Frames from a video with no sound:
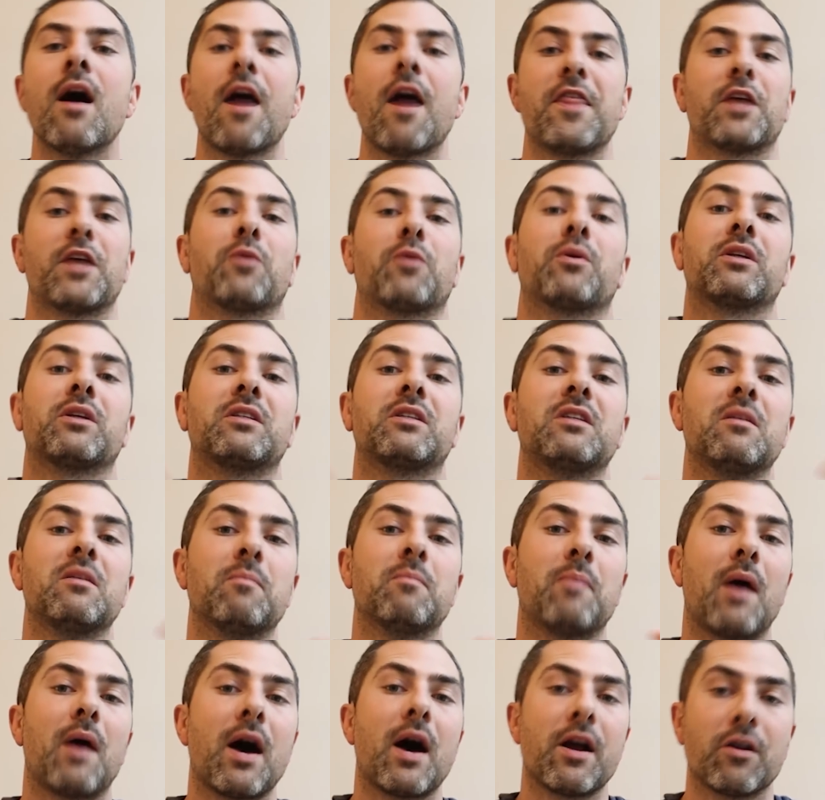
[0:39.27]
I think we're going to see
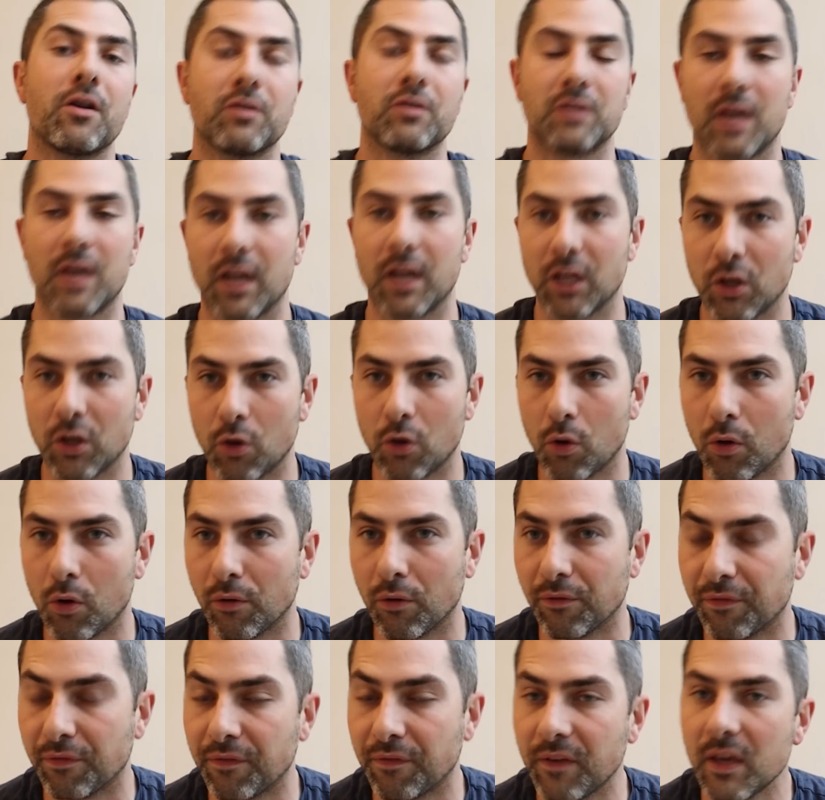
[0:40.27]
buyers getting
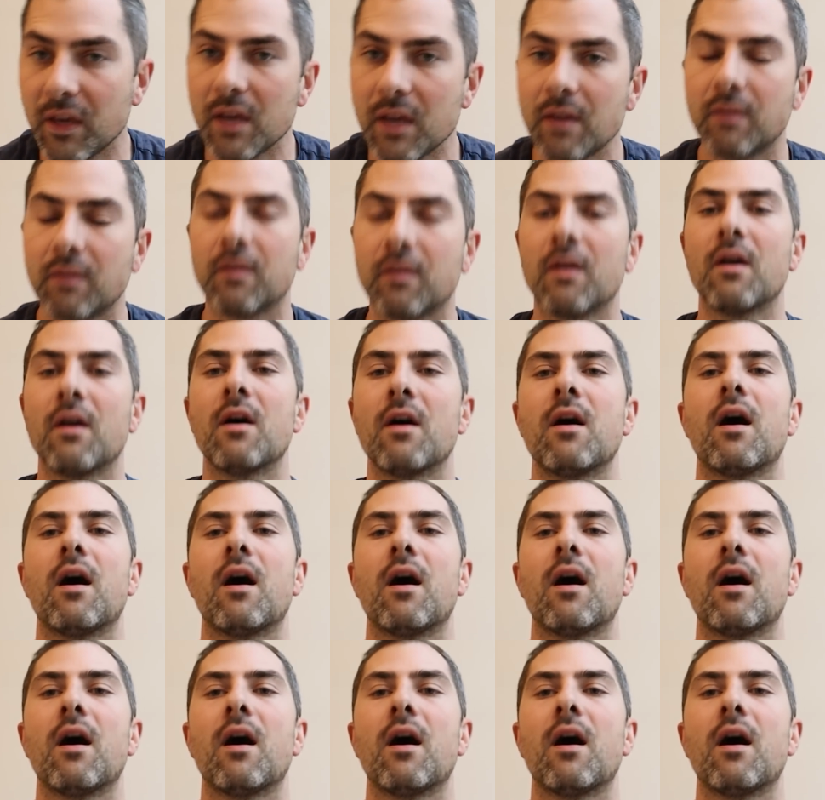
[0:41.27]
cold feet.